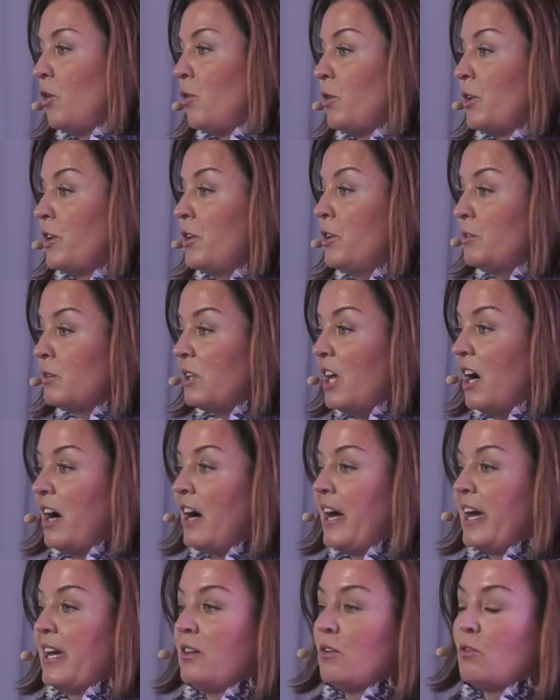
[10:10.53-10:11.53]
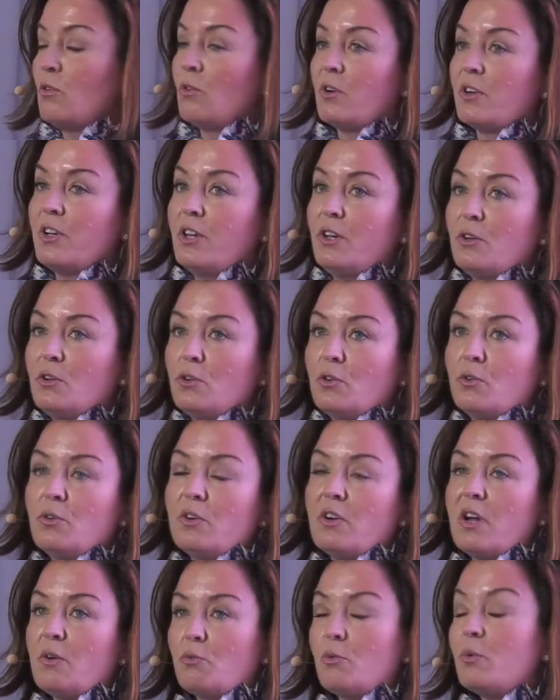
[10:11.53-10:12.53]
or a new line or a
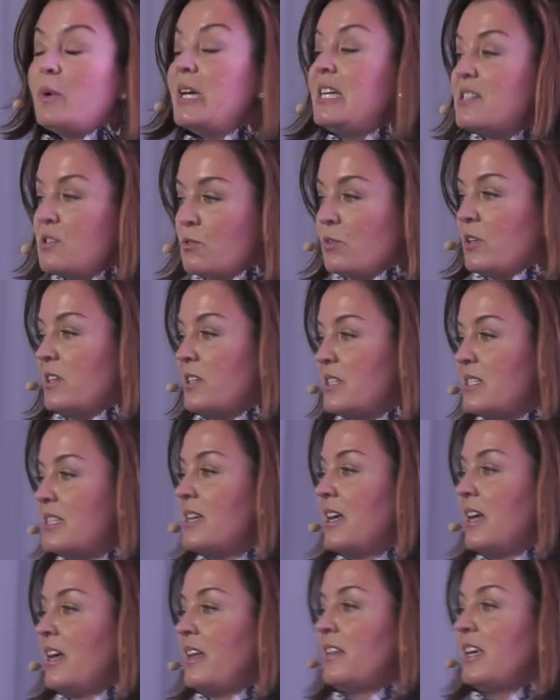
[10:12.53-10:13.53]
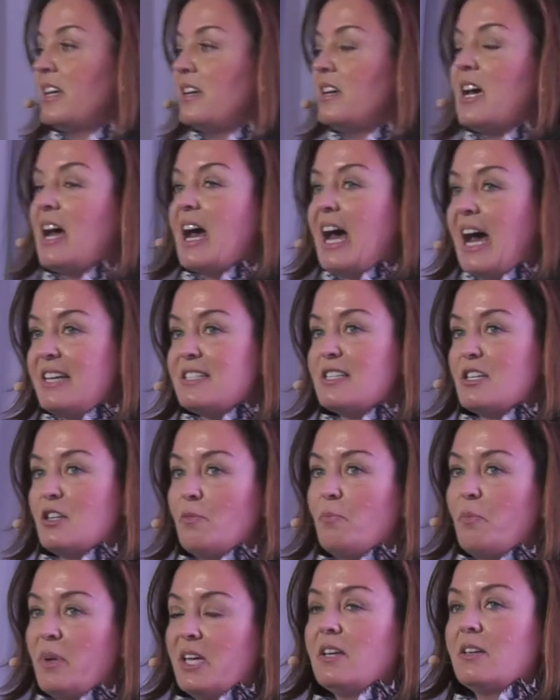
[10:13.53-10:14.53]
new resource that
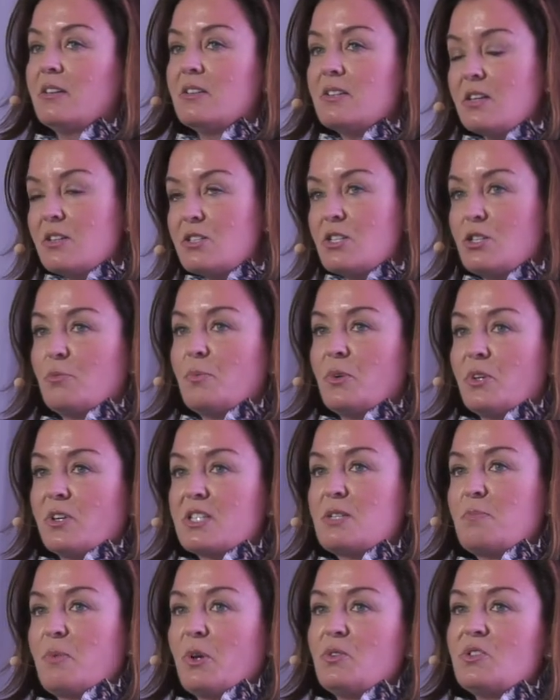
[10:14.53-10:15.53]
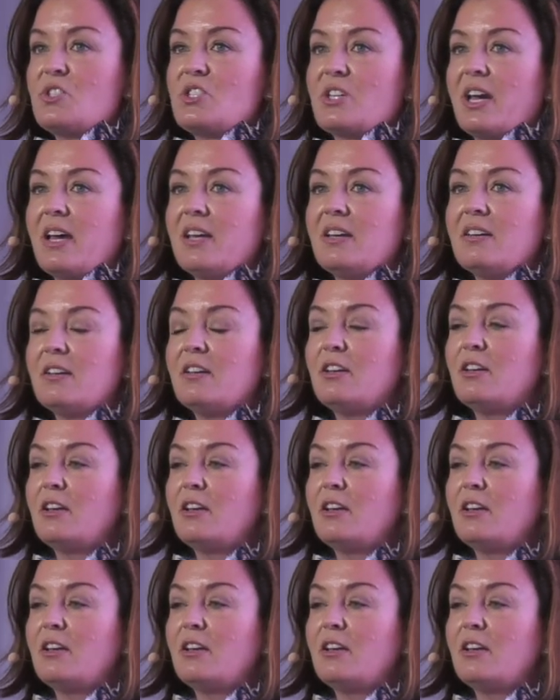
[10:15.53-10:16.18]
hasn't been super exposed yet?